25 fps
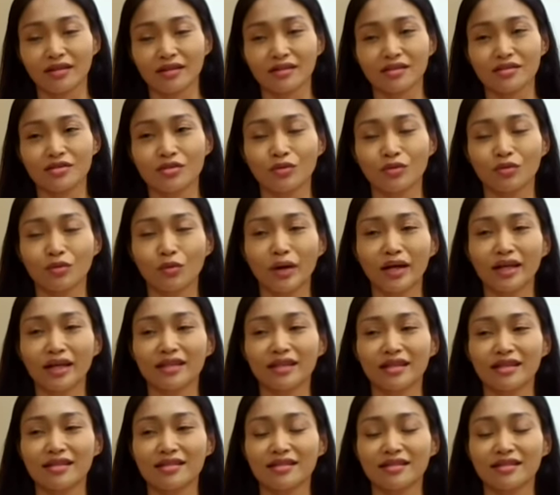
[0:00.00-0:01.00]
So what
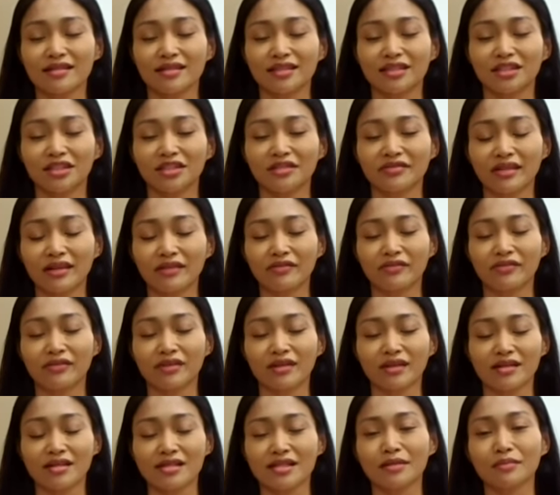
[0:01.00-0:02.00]
does a giraffe
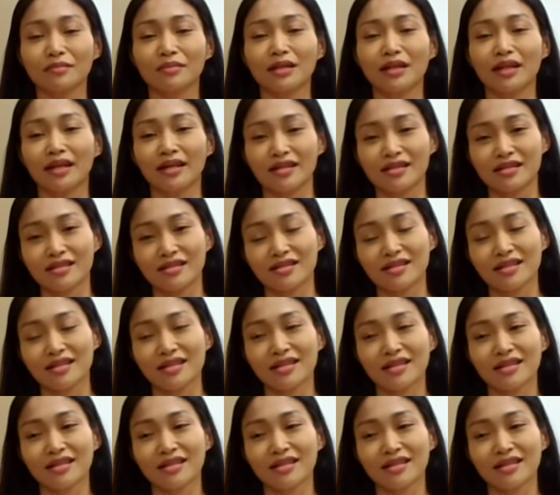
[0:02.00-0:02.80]
symbolize?